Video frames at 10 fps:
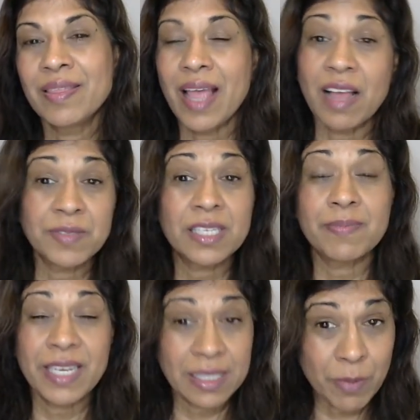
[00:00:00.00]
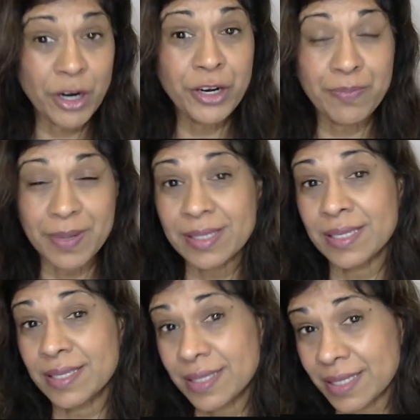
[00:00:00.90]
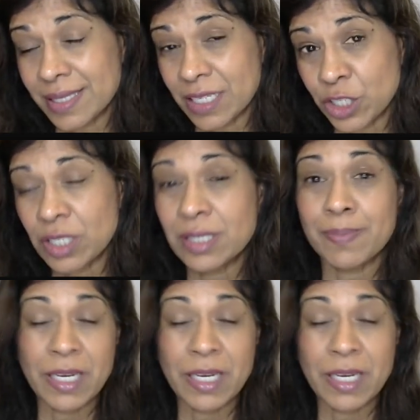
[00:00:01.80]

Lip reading: that helps us make smarter business decisions